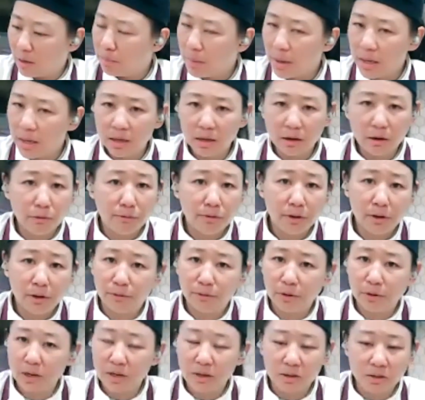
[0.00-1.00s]
But, you know, feel
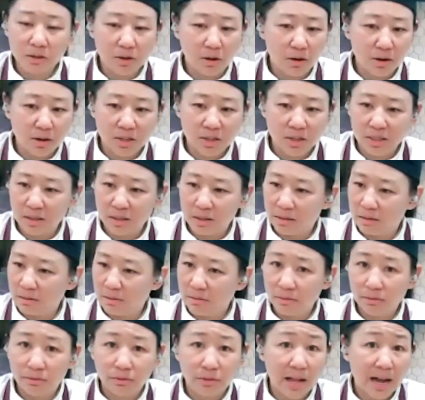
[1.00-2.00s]
free to use
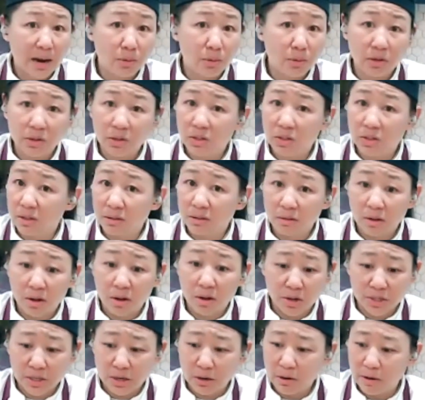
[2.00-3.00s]
artisan flours
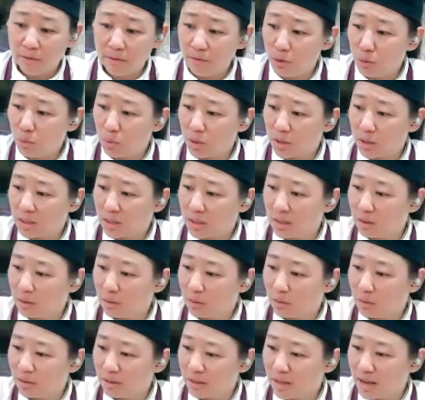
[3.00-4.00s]
also if you want
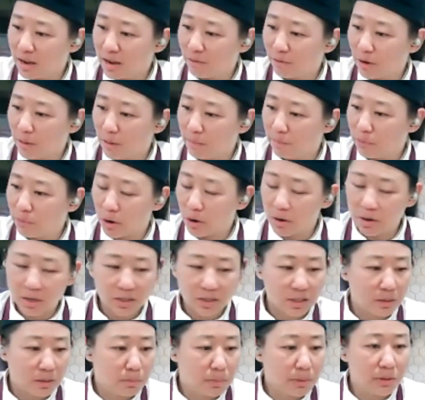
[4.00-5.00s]
to, like from
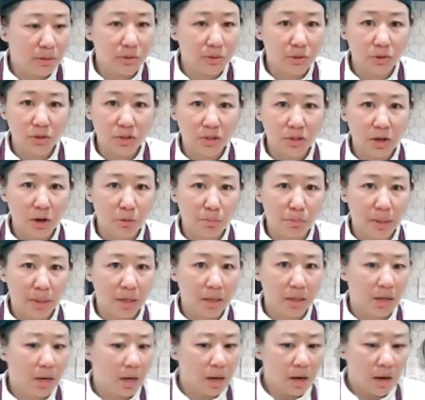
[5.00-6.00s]
artisan mills or so,
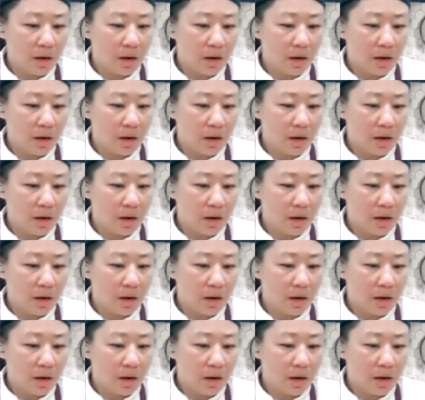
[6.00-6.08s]
but